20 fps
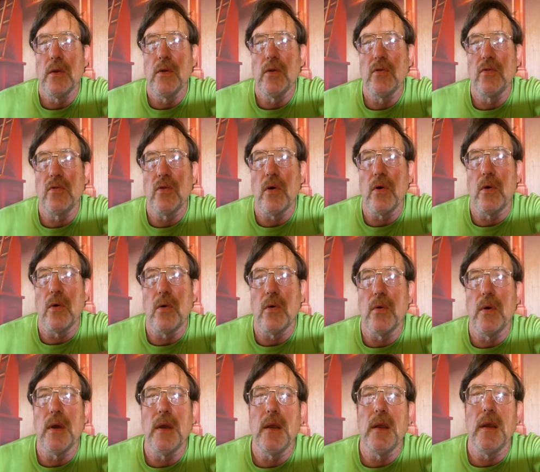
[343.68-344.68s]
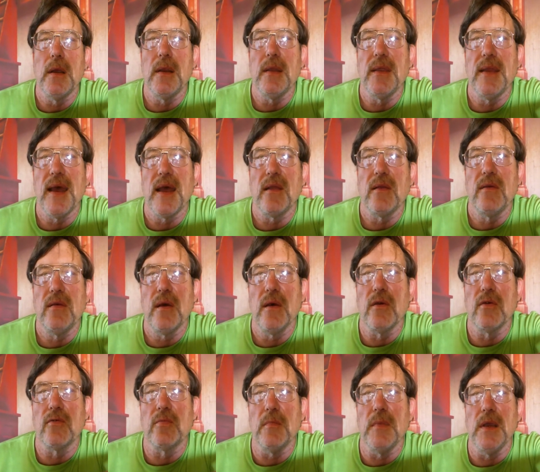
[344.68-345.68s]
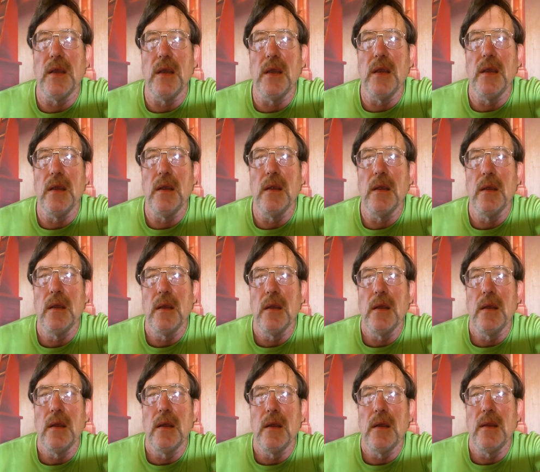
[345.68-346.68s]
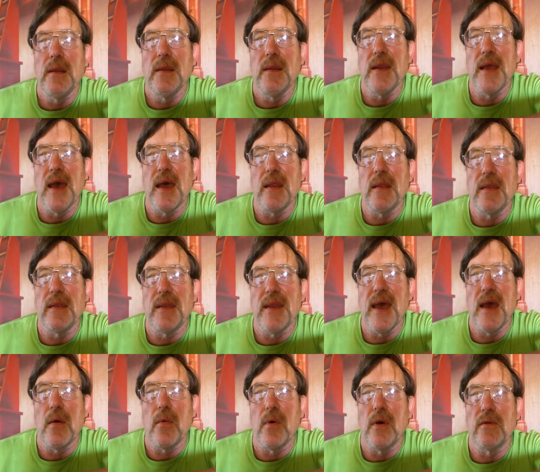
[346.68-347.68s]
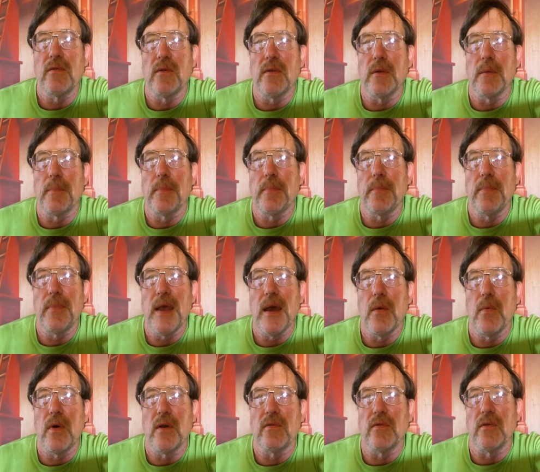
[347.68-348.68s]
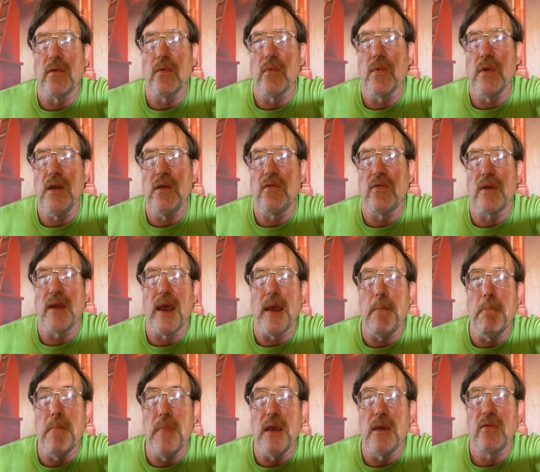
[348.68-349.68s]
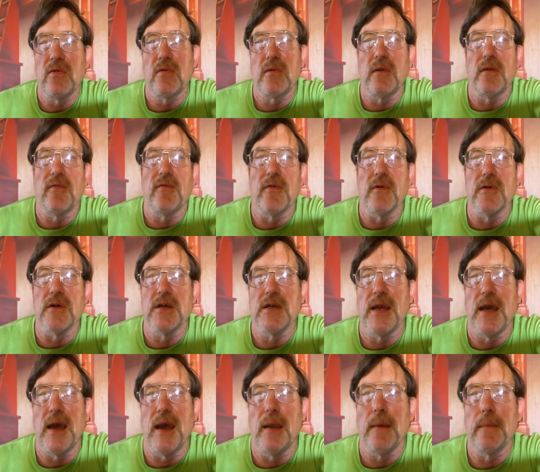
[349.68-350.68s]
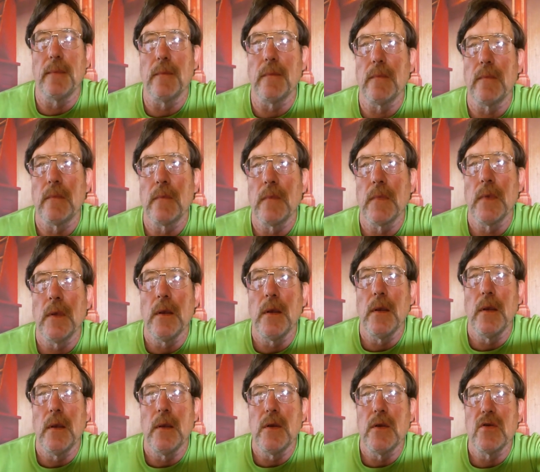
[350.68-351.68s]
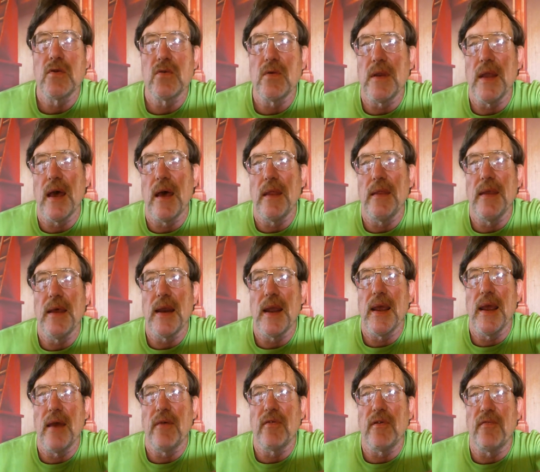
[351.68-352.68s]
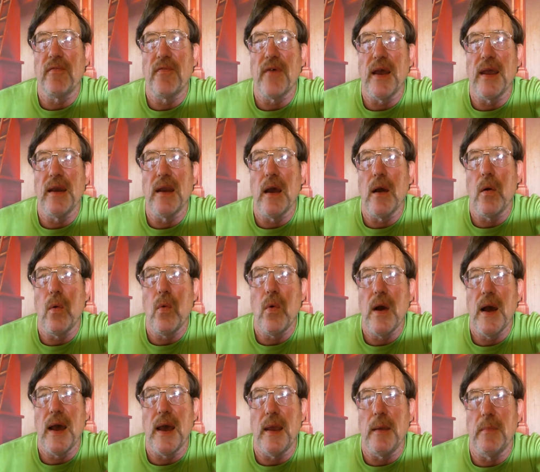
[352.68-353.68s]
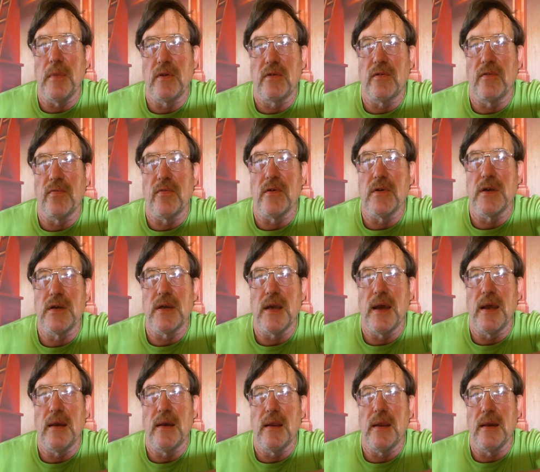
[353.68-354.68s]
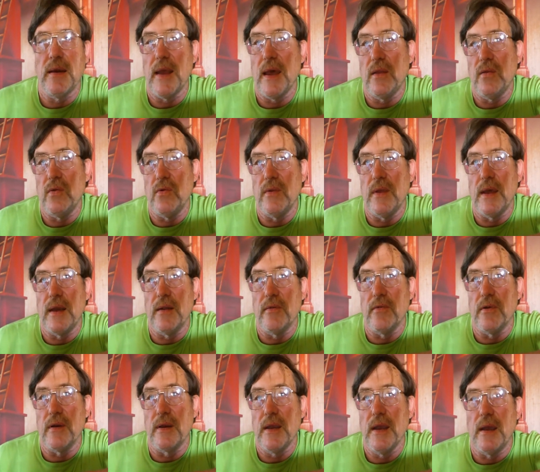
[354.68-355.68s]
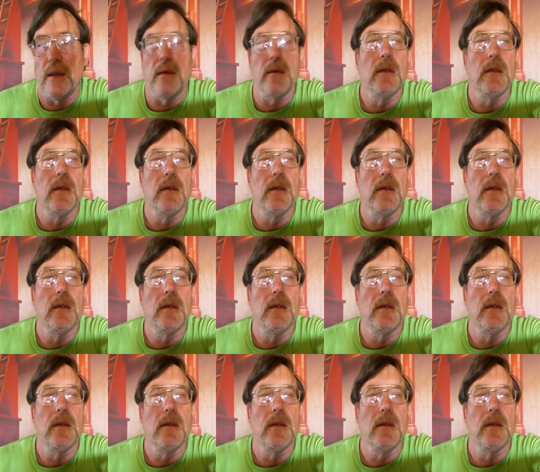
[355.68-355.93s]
So that tells me that that wasn't the reason I missed the first shot. So now then I have to find out why I missed the first shot and not do that ever again.